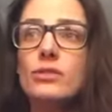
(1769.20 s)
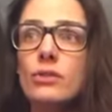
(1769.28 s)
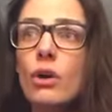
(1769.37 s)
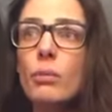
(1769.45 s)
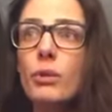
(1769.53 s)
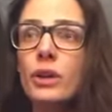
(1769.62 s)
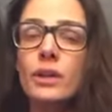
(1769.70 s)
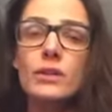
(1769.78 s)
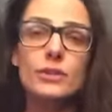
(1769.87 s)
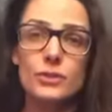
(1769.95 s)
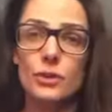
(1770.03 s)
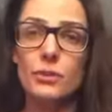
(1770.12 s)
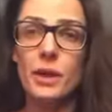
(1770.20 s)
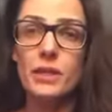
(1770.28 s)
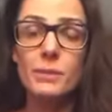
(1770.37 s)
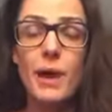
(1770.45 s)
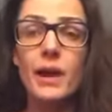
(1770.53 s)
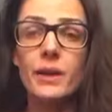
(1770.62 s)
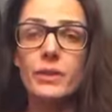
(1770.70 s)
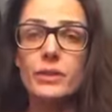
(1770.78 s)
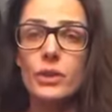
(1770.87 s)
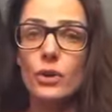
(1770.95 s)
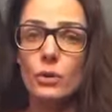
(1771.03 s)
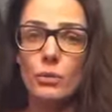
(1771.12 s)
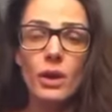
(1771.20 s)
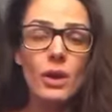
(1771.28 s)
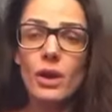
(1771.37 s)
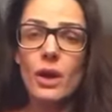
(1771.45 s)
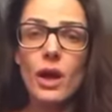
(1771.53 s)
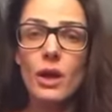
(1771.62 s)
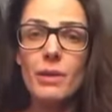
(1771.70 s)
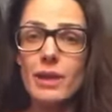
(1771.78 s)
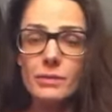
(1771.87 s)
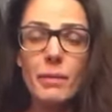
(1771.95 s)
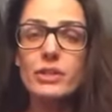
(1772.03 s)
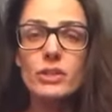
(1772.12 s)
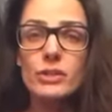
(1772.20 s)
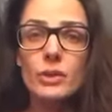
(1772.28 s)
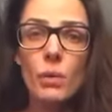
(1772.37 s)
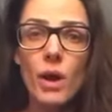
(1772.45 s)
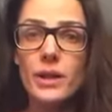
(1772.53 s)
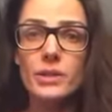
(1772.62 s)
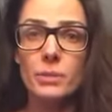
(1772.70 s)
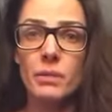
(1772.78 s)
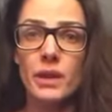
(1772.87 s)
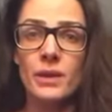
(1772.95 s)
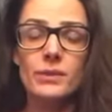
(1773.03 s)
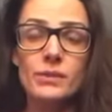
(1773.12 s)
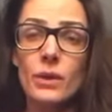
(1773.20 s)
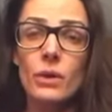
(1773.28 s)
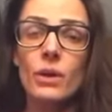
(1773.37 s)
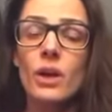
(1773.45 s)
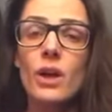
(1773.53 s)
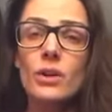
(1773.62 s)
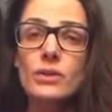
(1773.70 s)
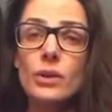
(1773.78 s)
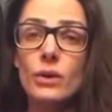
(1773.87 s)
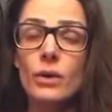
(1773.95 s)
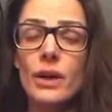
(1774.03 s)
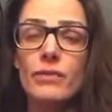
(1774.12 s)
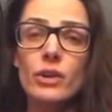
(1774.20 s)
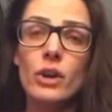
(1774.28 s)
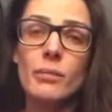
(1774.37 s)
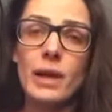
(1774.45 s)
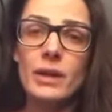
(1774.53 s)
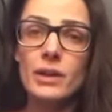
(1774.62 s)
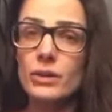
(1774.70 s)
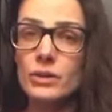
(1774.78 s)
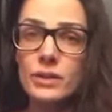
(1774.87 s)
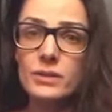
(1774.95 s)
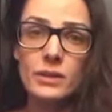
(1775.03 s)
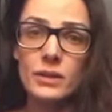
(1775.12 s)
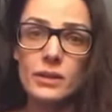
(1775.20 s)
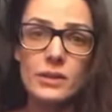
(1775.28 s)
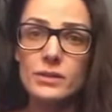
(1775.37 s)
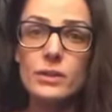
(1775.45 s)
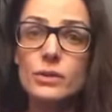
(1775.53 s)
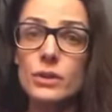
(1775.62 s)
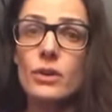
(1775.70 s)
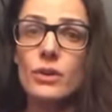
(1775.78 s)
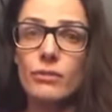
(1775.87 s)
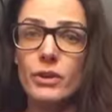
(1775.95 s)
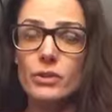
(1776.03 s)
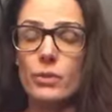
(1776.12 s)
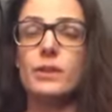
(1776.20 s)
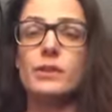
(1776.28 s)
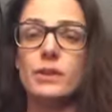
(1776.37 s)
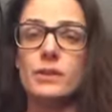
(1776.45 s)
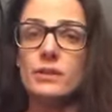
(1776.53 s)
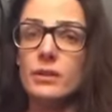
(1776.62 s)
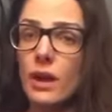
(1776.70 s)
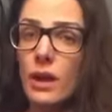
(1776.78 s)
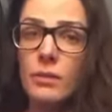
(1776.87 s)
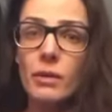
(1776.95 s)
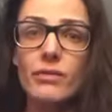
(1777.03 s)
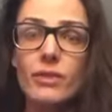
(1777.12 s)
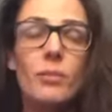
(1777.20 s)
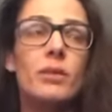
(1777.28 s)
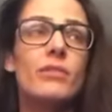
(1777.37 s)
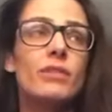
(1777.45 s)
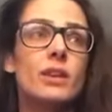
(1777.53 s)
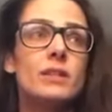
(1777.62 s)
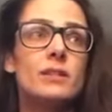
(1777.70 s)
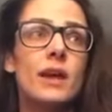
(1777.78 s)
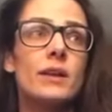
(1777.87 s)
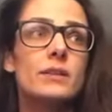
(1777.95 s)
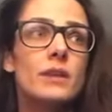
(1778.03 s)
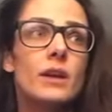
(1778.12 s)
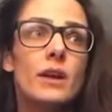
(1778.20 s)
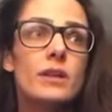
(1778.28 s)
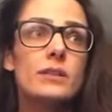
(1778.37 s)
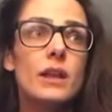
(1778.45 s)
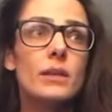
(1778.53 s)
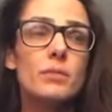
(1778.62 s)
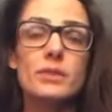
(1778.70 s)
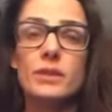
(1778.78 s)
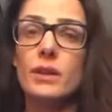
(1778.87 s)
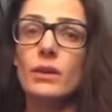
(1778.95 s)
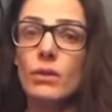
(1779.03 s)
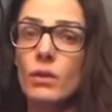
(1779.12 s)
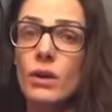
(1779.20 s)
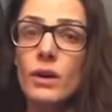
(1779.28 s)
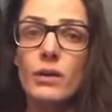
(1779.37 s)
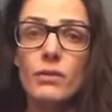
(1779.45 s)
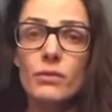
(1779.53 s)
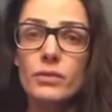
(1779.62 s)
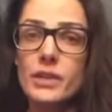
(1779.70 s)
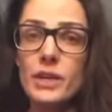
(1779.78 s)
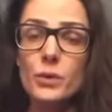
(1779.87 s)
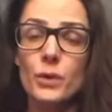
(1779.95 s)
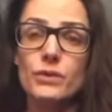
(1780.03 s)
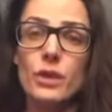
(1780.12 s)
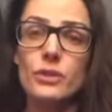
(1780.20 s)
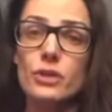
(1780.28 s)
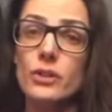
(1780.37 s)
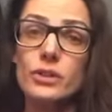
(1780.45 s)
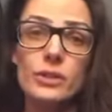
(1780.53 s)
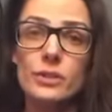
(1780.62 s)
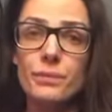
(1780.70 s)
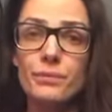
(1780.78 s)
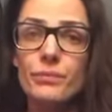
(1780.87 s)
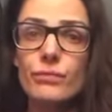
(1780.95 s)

no putting this toothpaste back in the tube, as much as you want it to be. So if you're a man and you're listening to this, those are your three choices: affirmative consent, celibacy, or sexual assault charges.